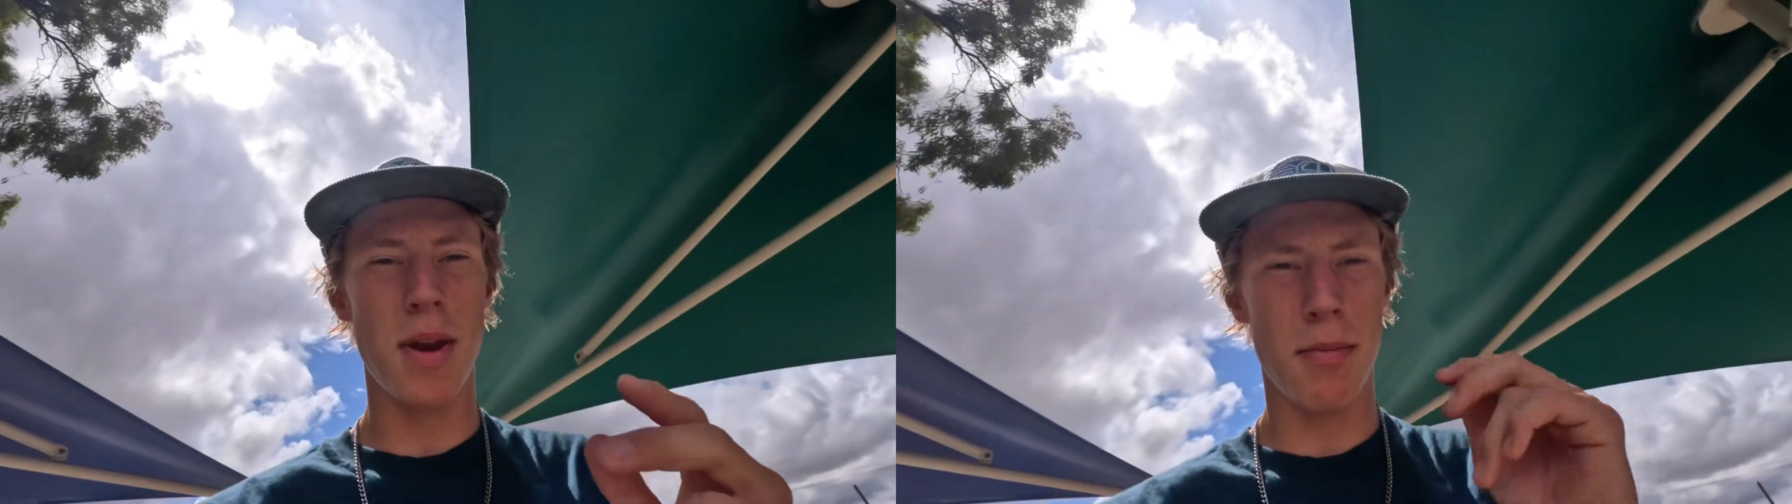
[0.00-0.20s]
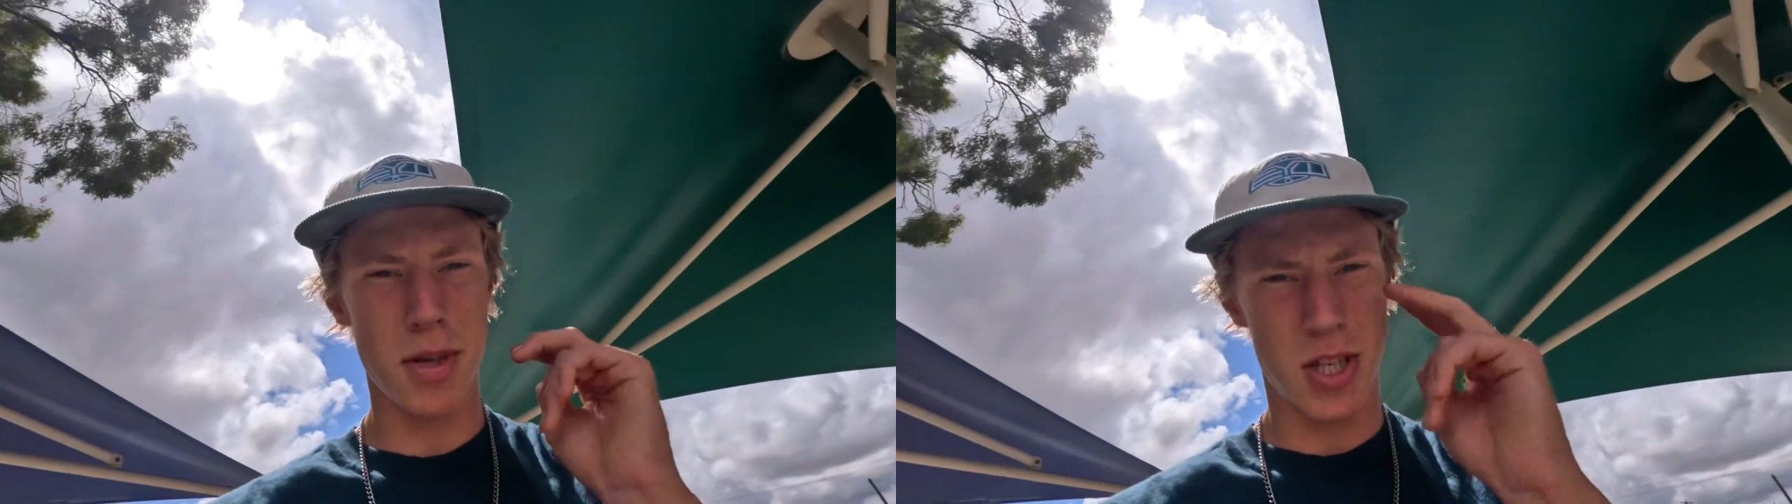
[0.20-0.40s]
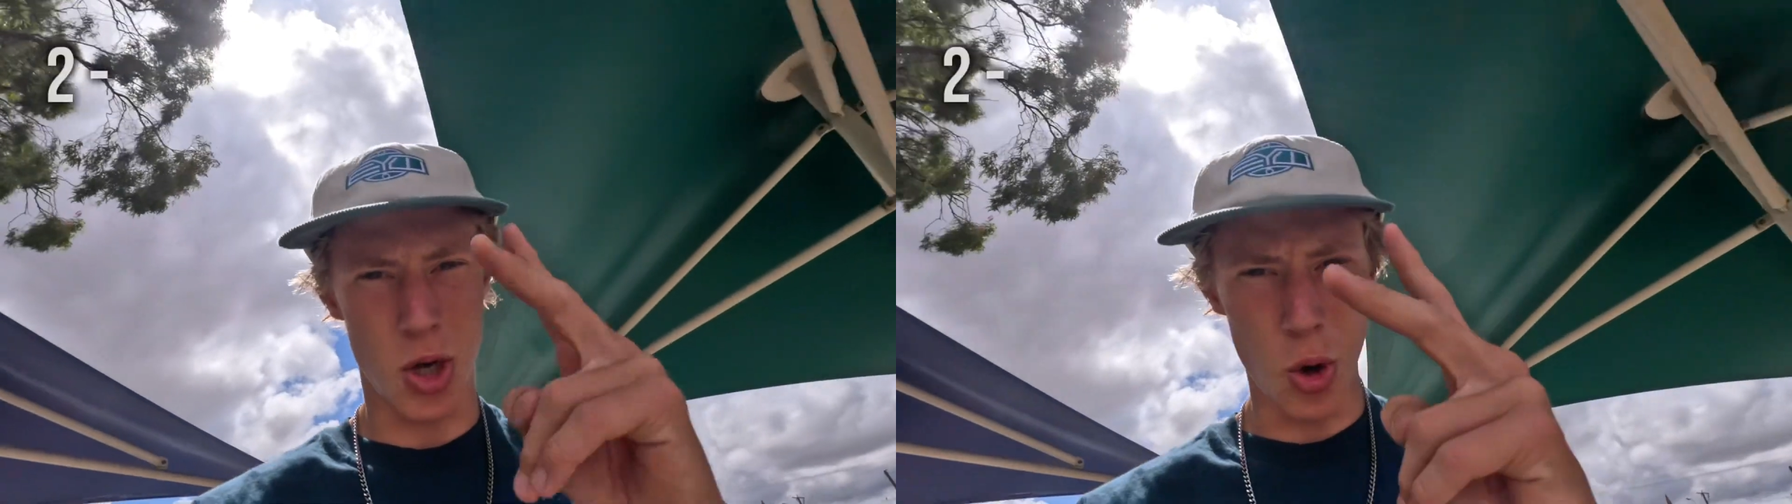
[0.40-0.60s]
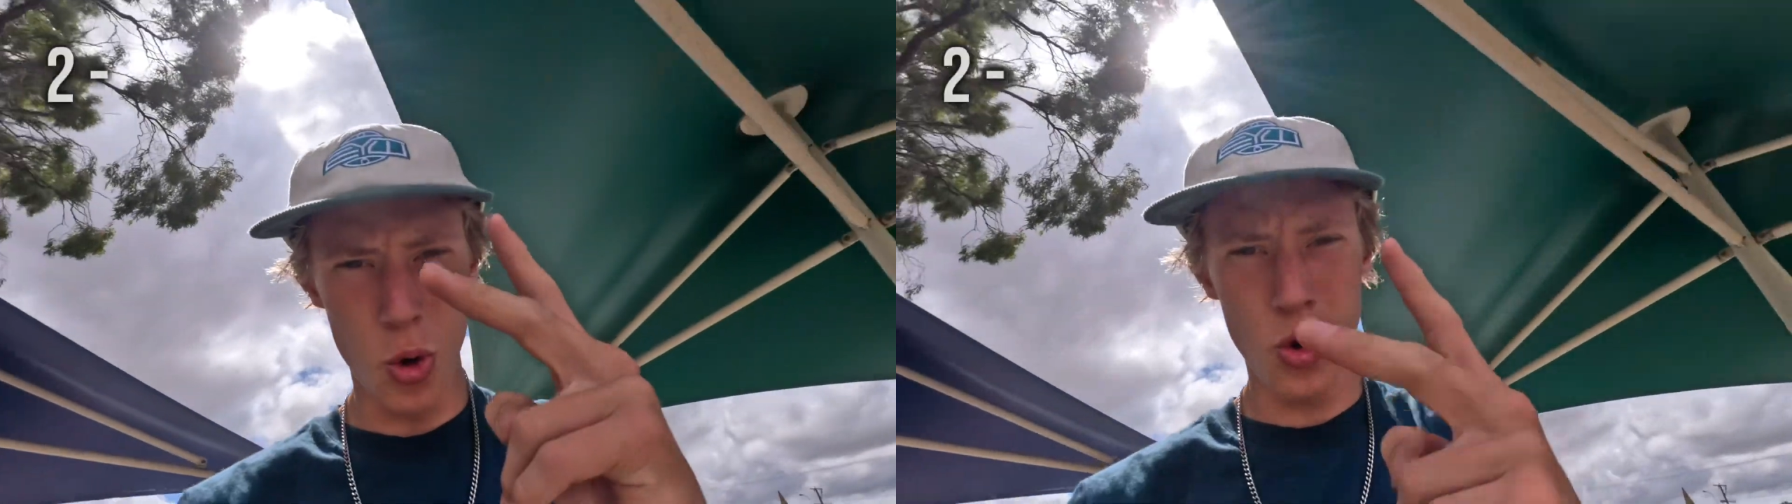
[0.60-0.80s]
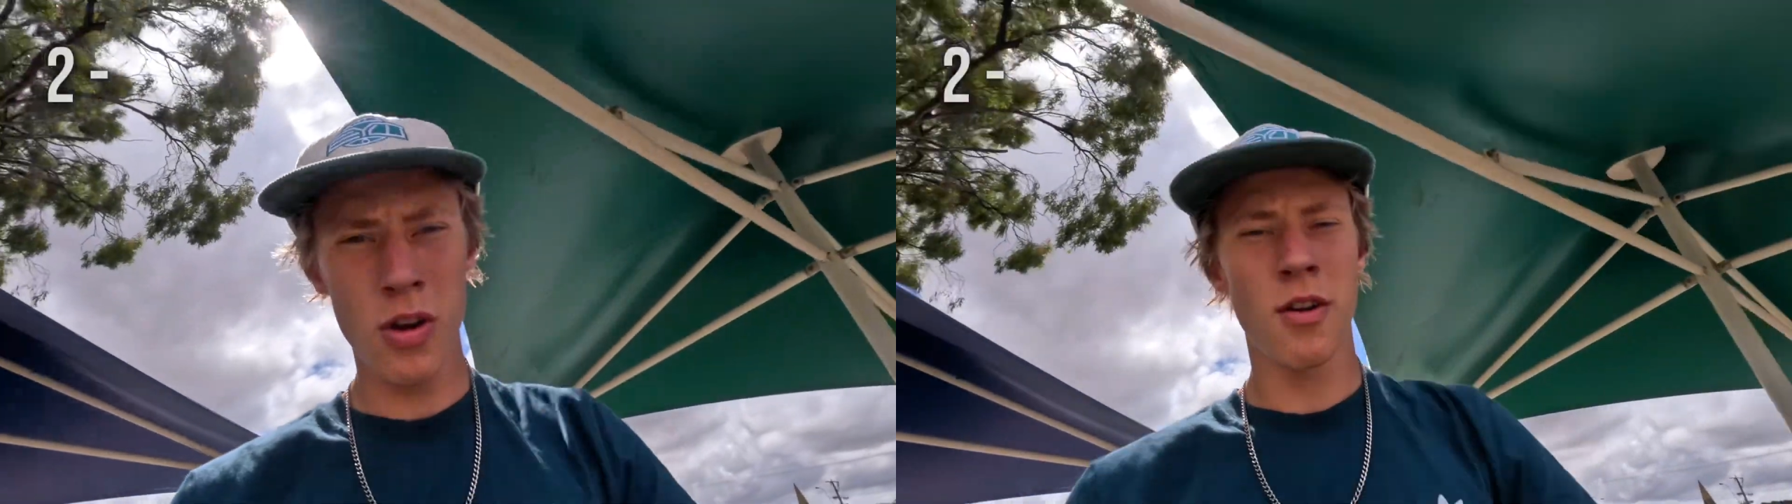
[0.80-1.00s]
number
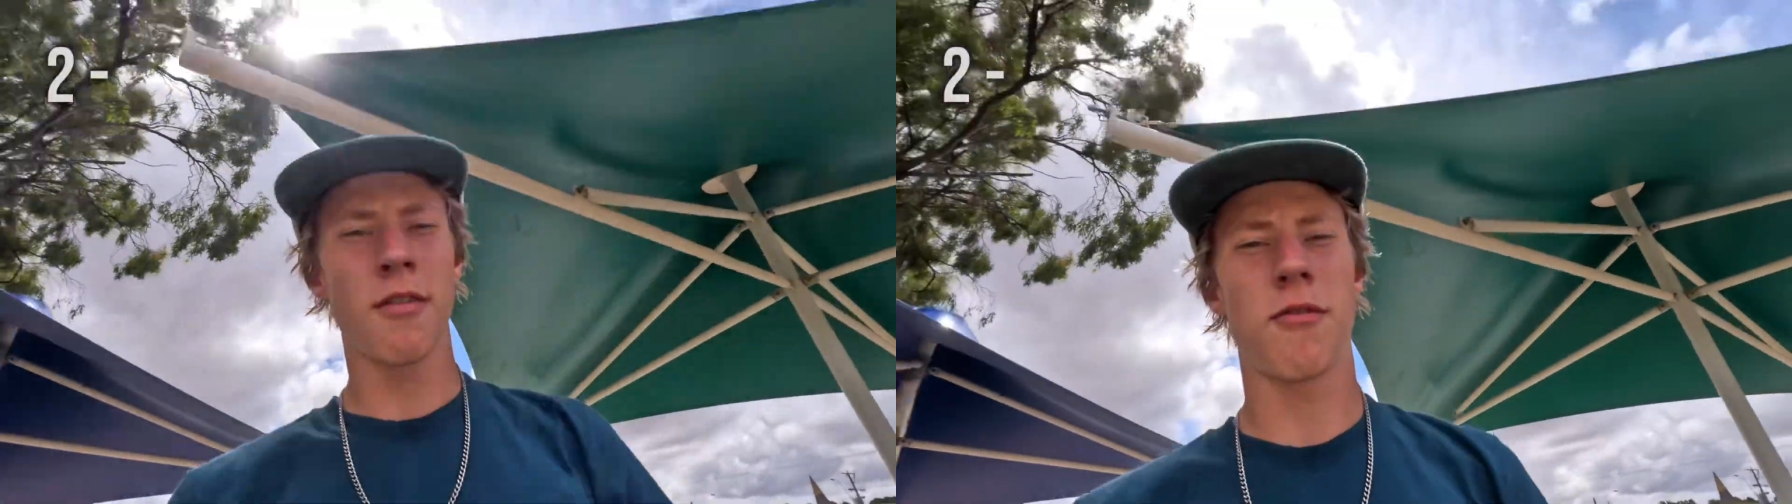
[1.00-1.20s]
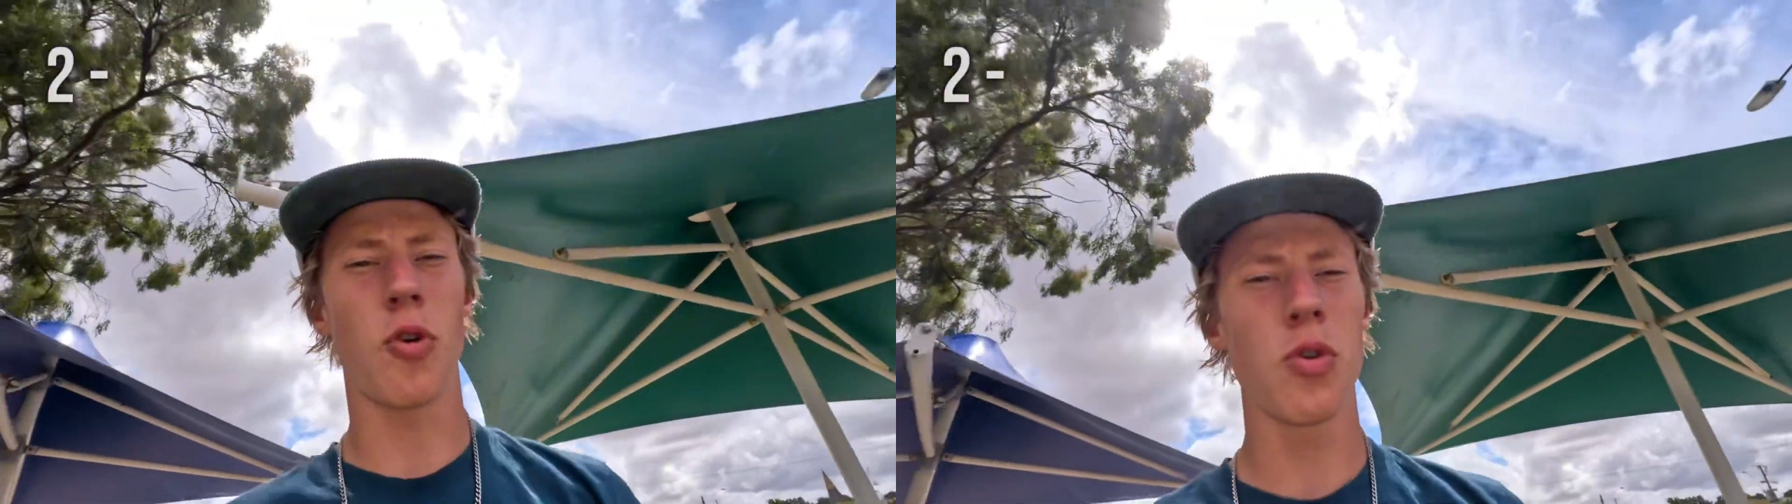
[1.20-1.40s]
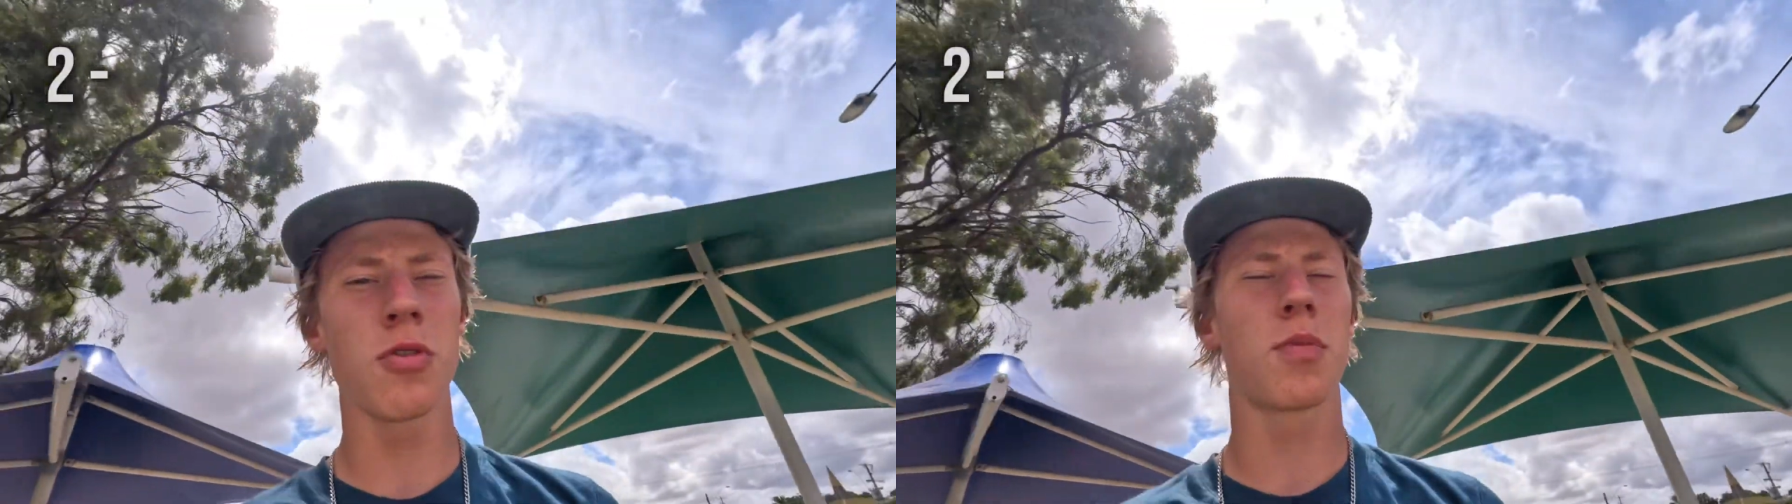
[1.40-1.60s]
2 for all you